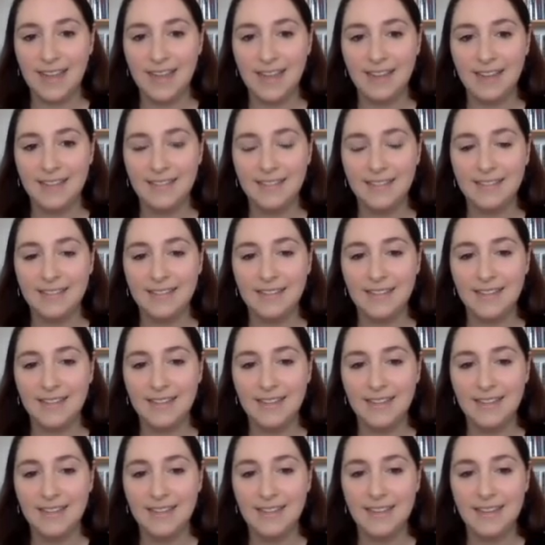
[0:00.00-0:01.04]
and mm-hmm.
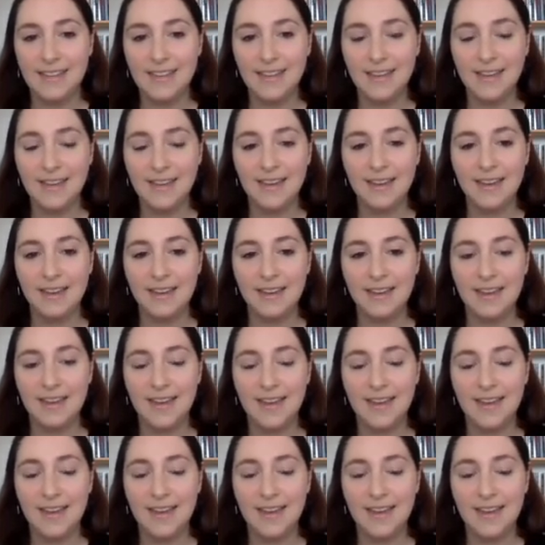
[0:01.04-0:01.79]
he uh,